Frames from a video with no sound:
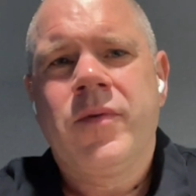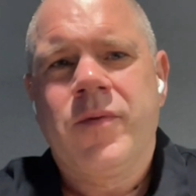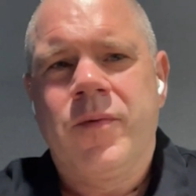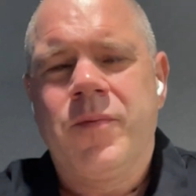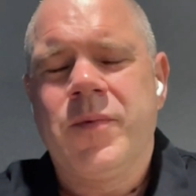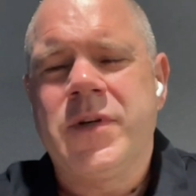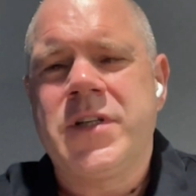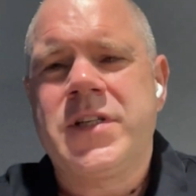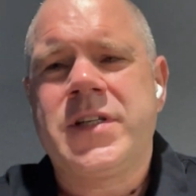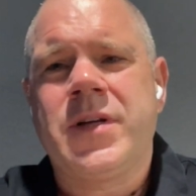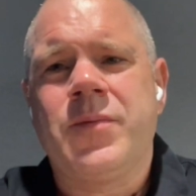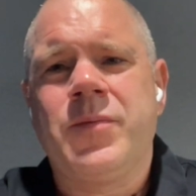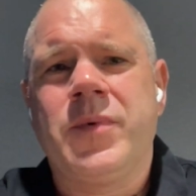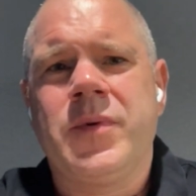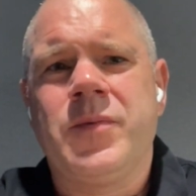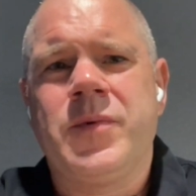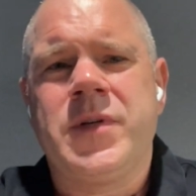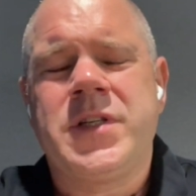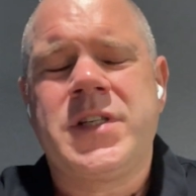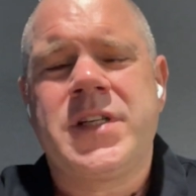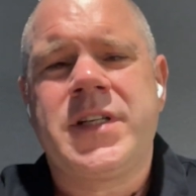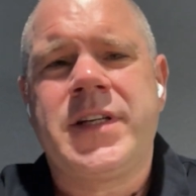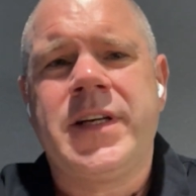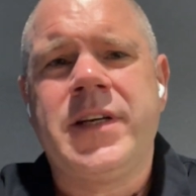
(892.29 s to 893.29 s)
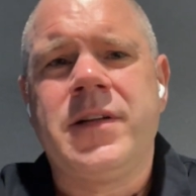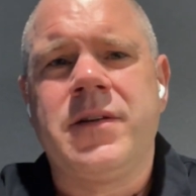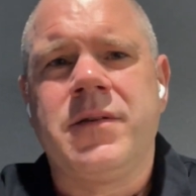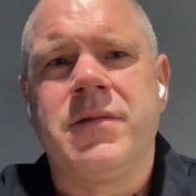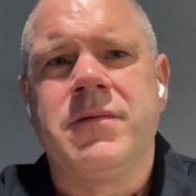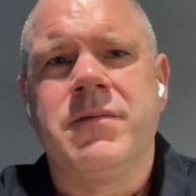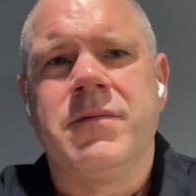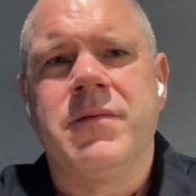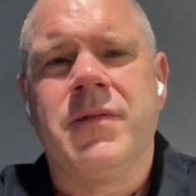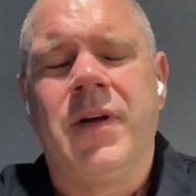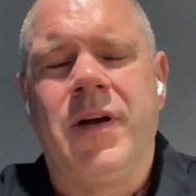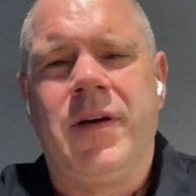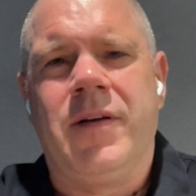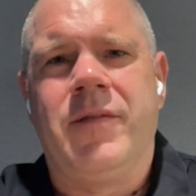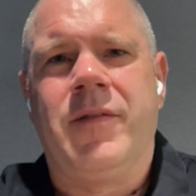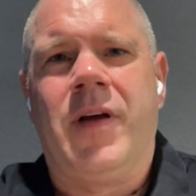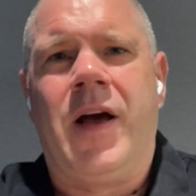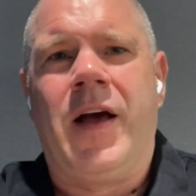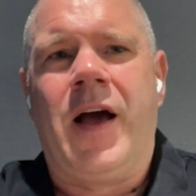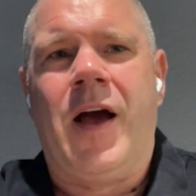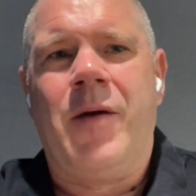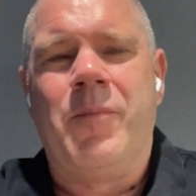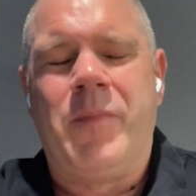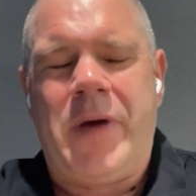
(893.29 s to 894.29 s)
We're still
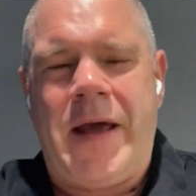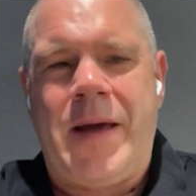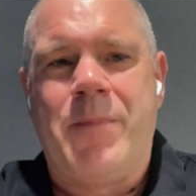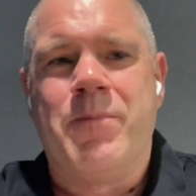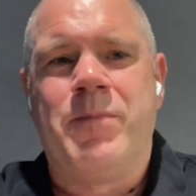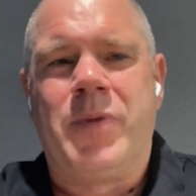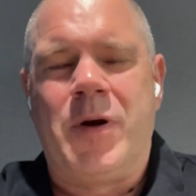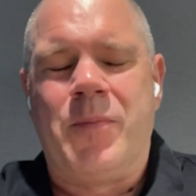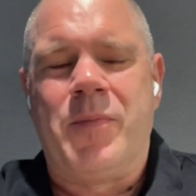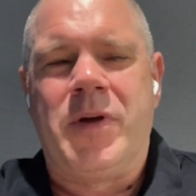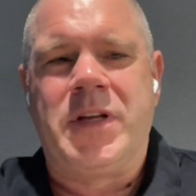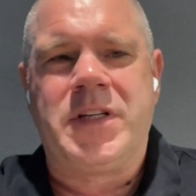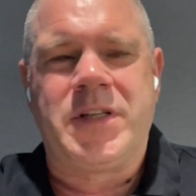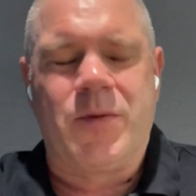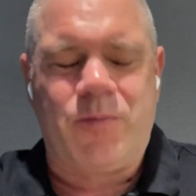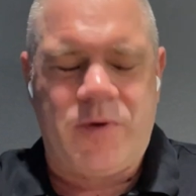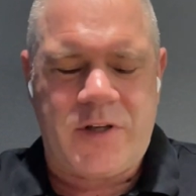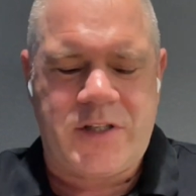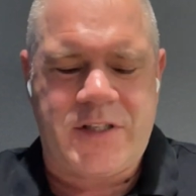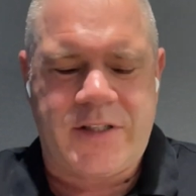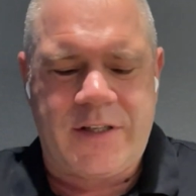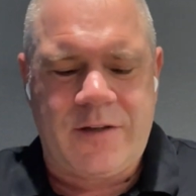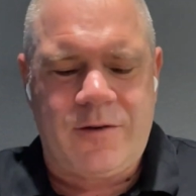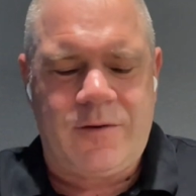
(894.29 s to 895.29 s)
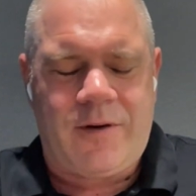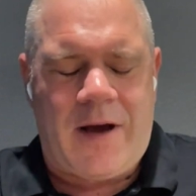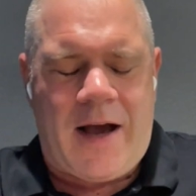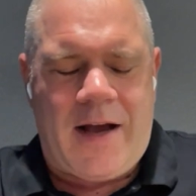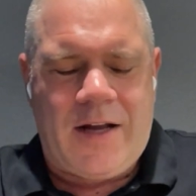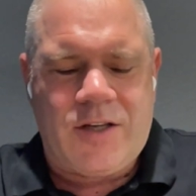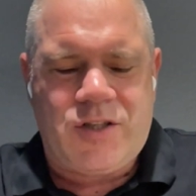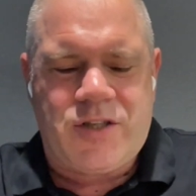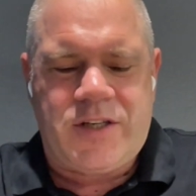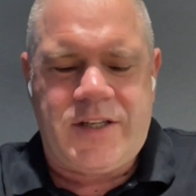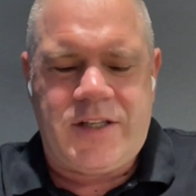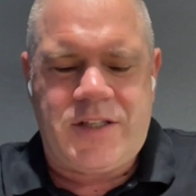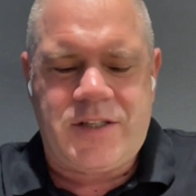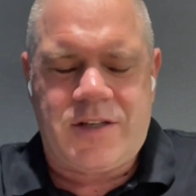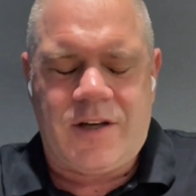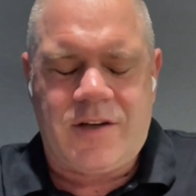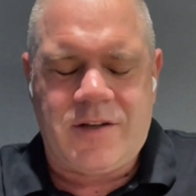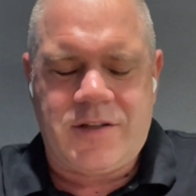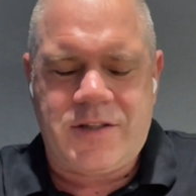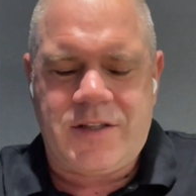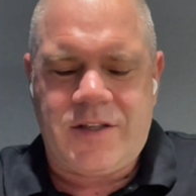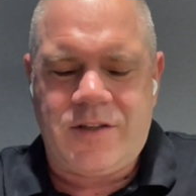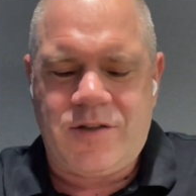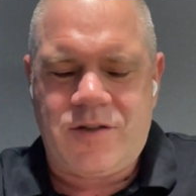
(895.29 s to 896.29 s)
implement it. We're still actually
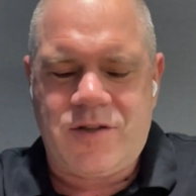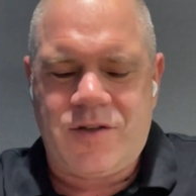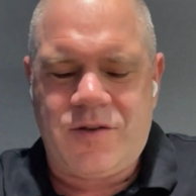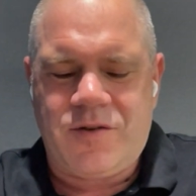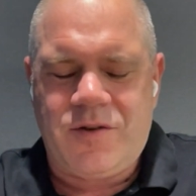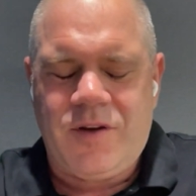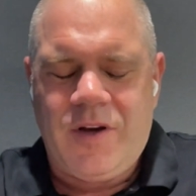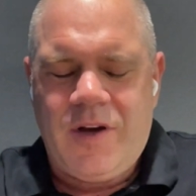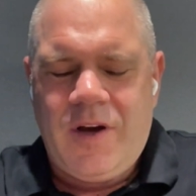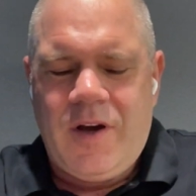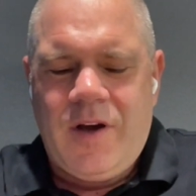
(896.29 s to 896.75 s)
starting to,